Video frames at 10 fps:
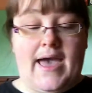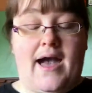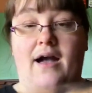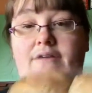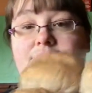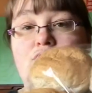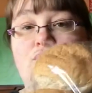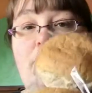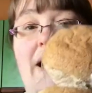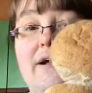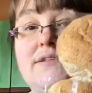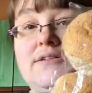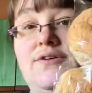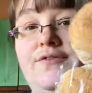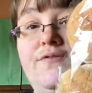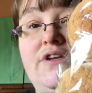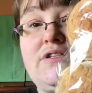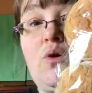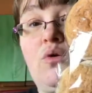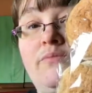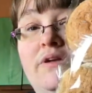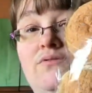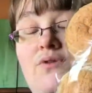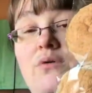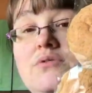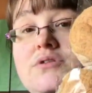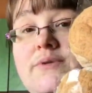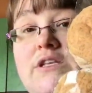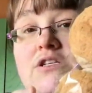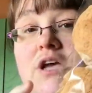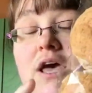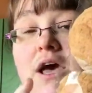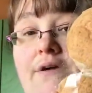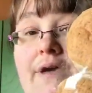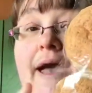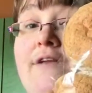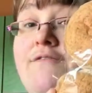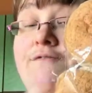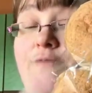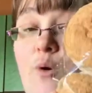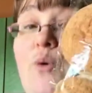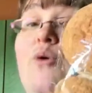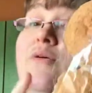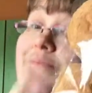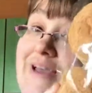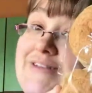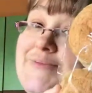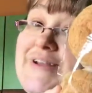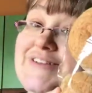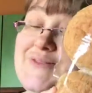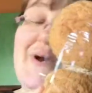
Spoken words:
have 2 packs of these wholemeal rolls, which are again for my husband as